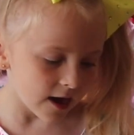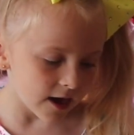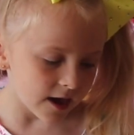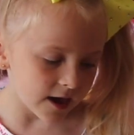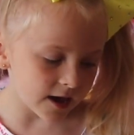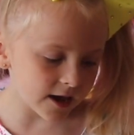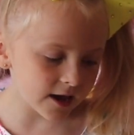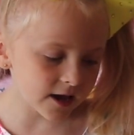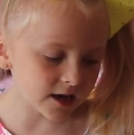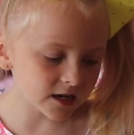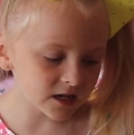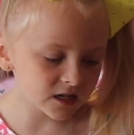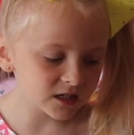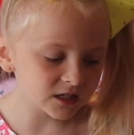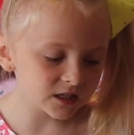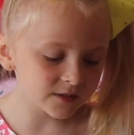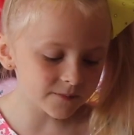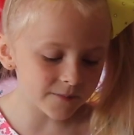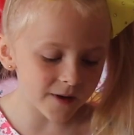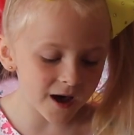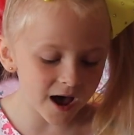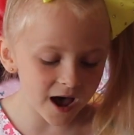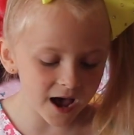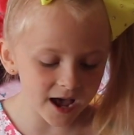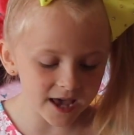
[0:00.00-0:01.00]
here's
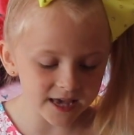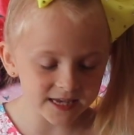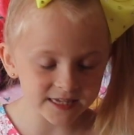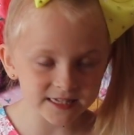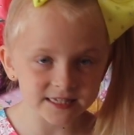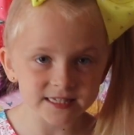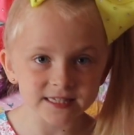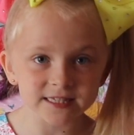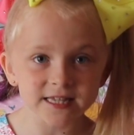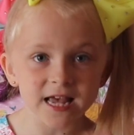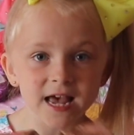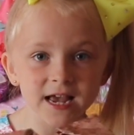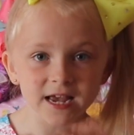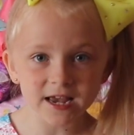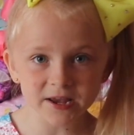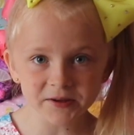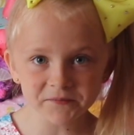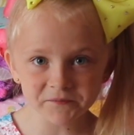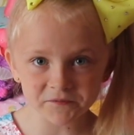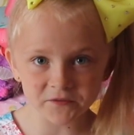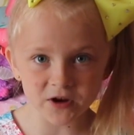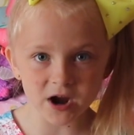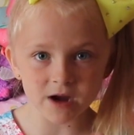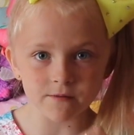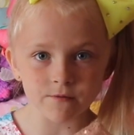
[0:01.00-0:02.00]
my
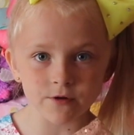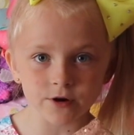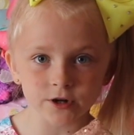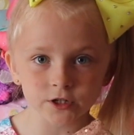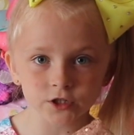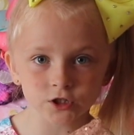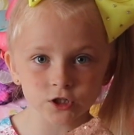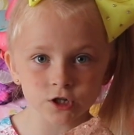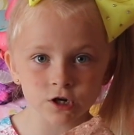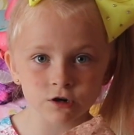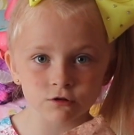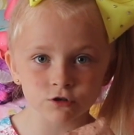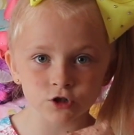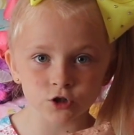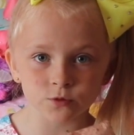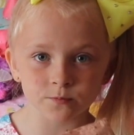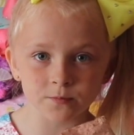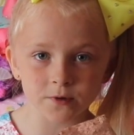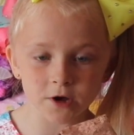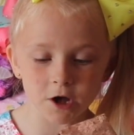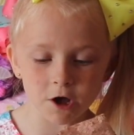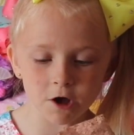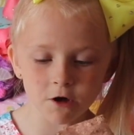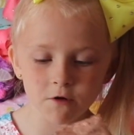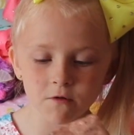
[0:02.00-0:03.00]
second favourite Jojo
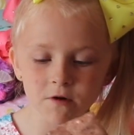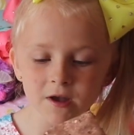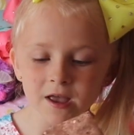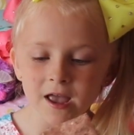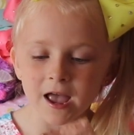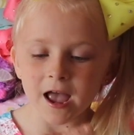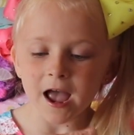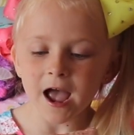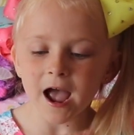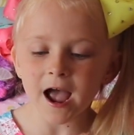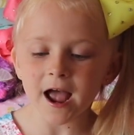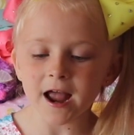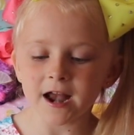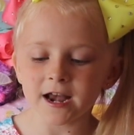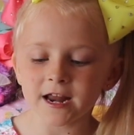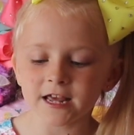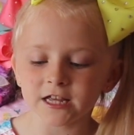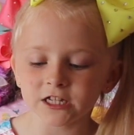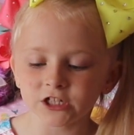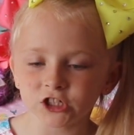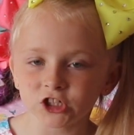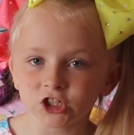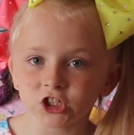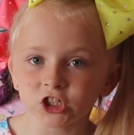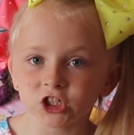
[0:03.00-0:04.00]
bow and
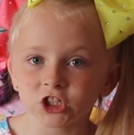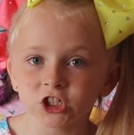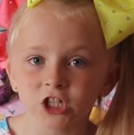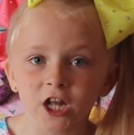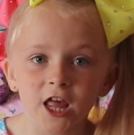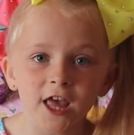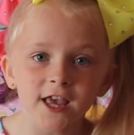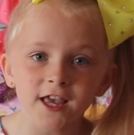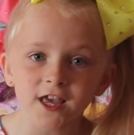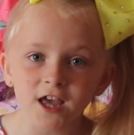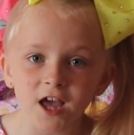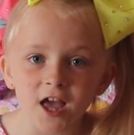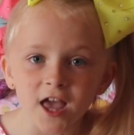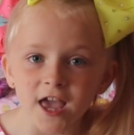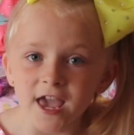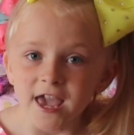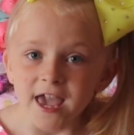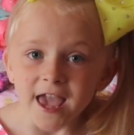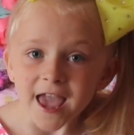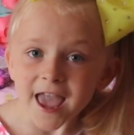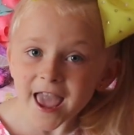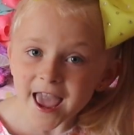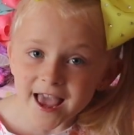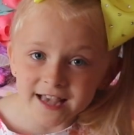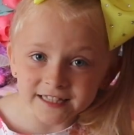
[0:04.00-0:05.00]
it's just like
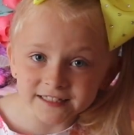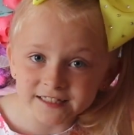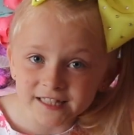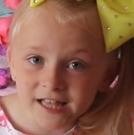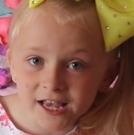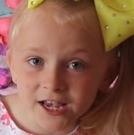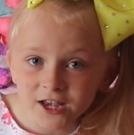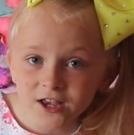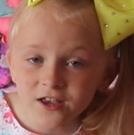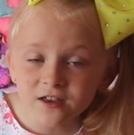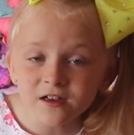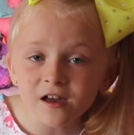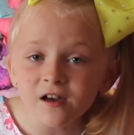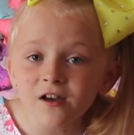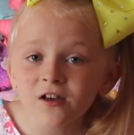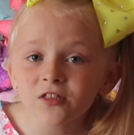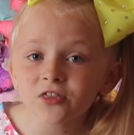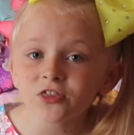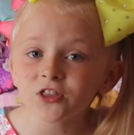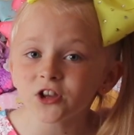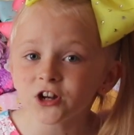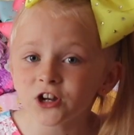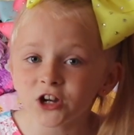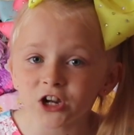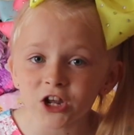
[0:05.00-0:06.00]
it's like
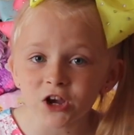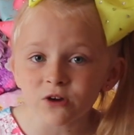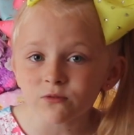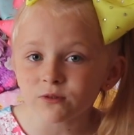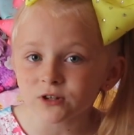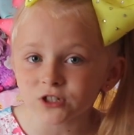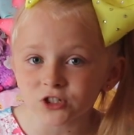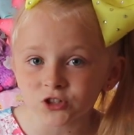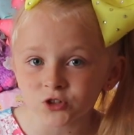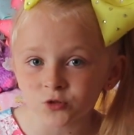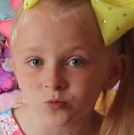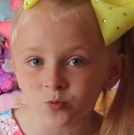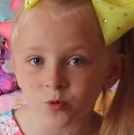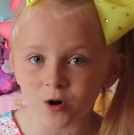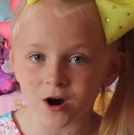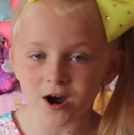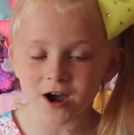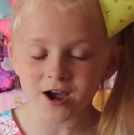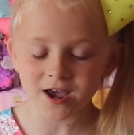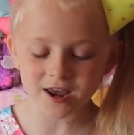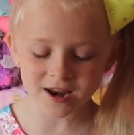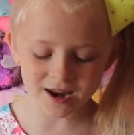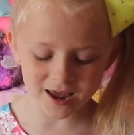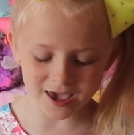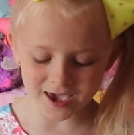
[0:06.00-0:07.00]
the newest
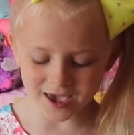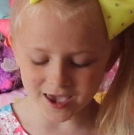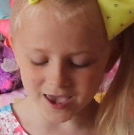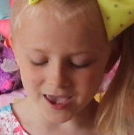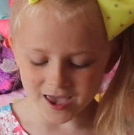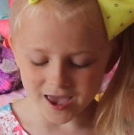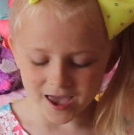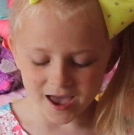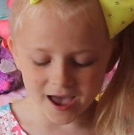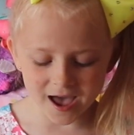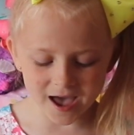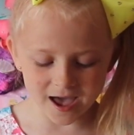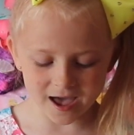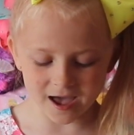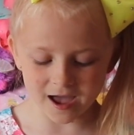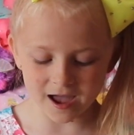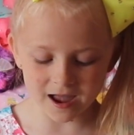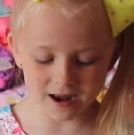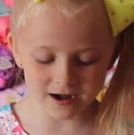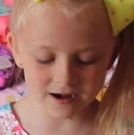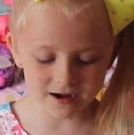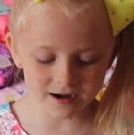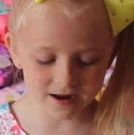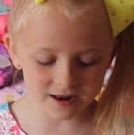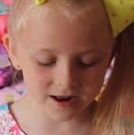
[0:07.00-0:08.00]
one
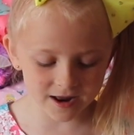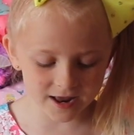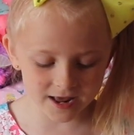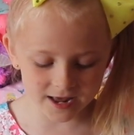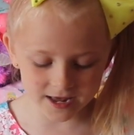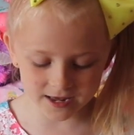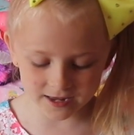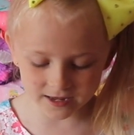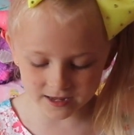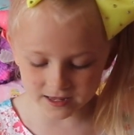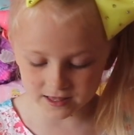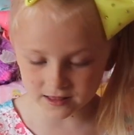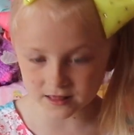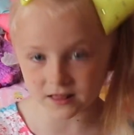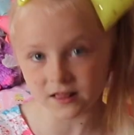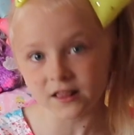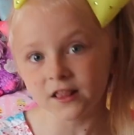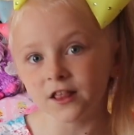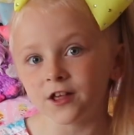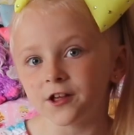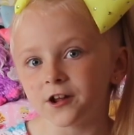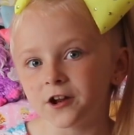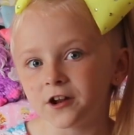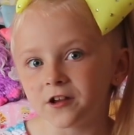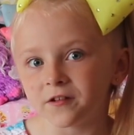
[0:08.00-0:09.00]
and it
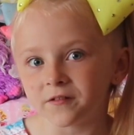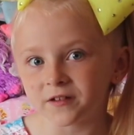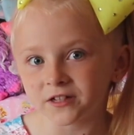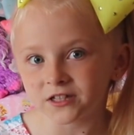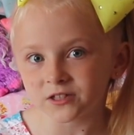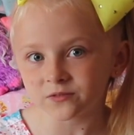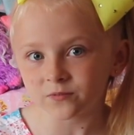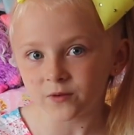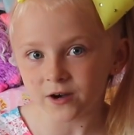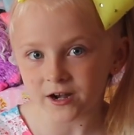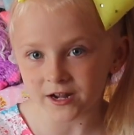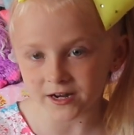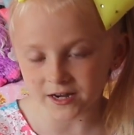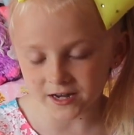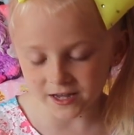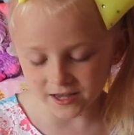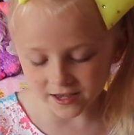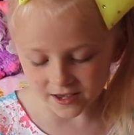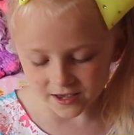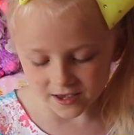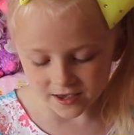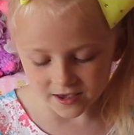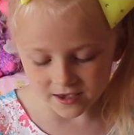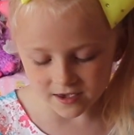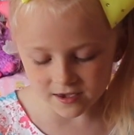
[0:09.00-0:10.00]
the newest one
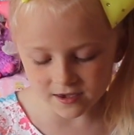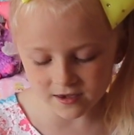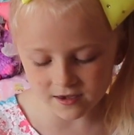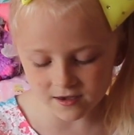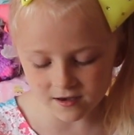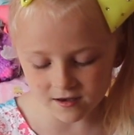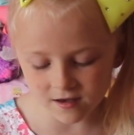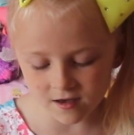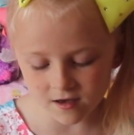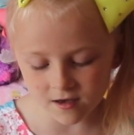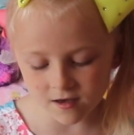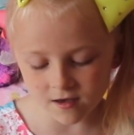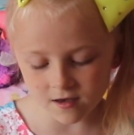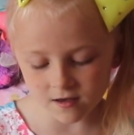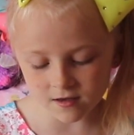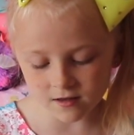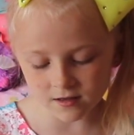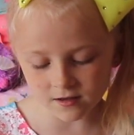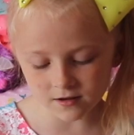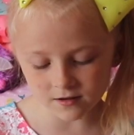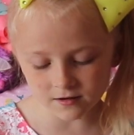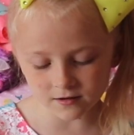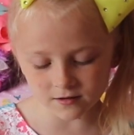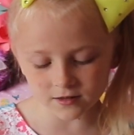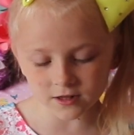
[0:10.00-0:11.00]
here
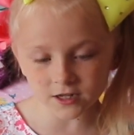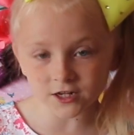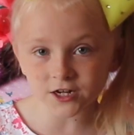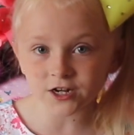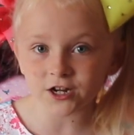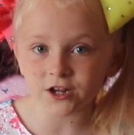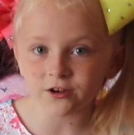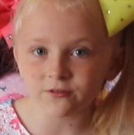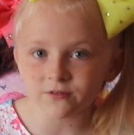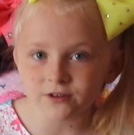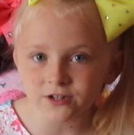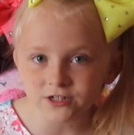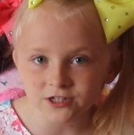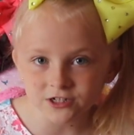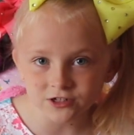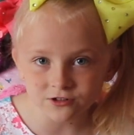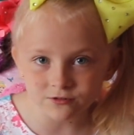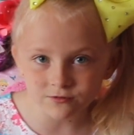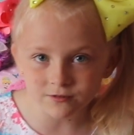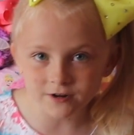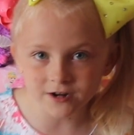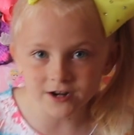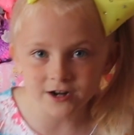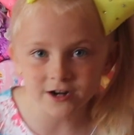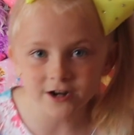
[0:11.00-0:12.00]
the newest
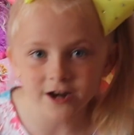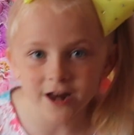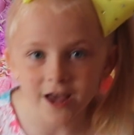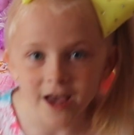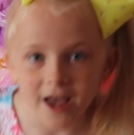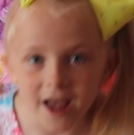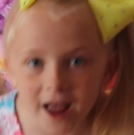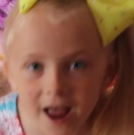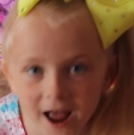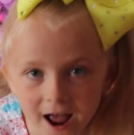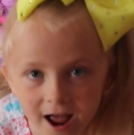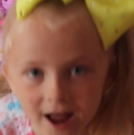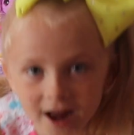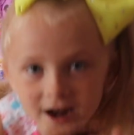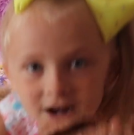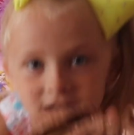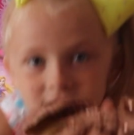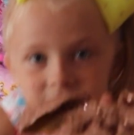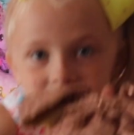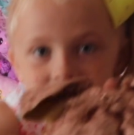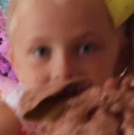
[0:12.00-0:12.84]
one and